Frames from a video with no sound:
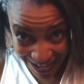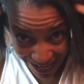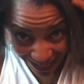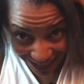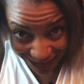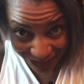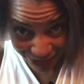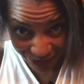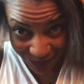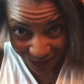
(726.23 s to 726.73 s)

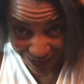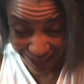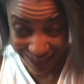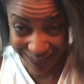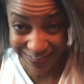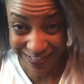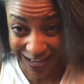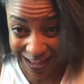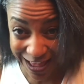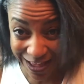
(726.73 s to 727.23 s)
As you
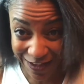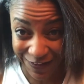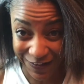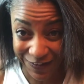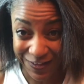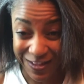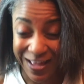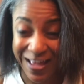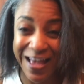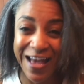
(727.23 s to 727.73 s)
can
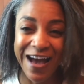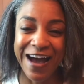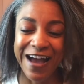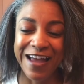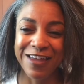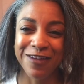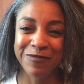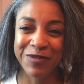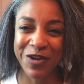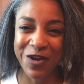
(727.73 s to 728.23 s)
tell,
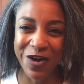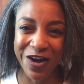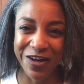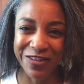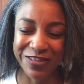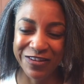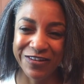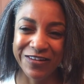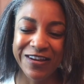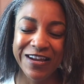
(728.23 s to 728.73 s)
I am an
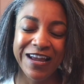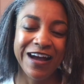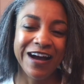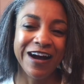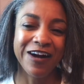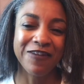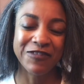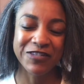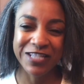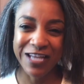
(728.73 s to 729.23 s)
author
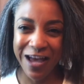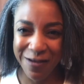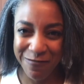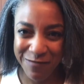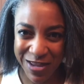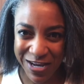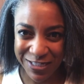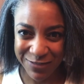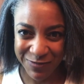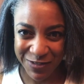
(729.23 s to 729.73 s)
of a
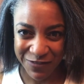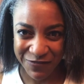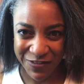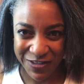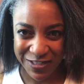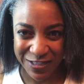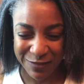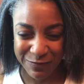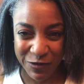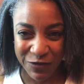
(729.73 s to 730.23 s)
time management and
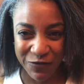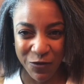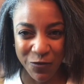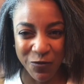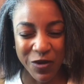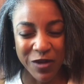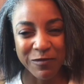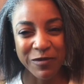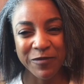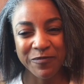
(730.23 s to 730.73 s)
fitness book for
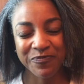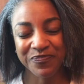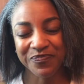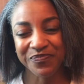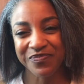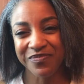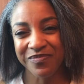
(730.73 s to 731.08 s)
women.